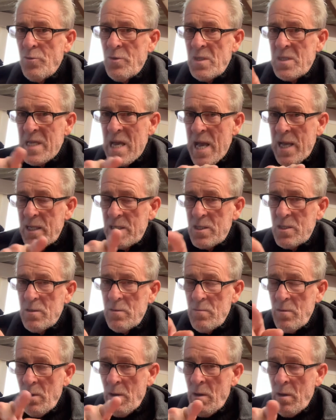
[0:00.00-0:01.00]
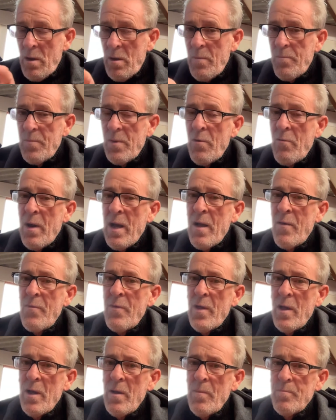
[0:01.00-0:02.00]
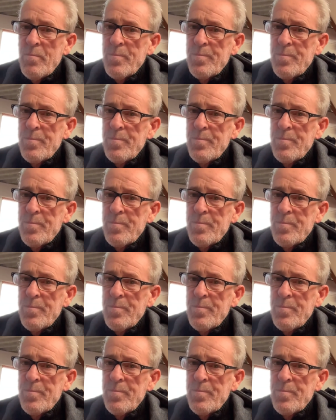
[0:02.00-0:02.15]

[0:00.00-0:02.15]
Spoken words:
the text around there.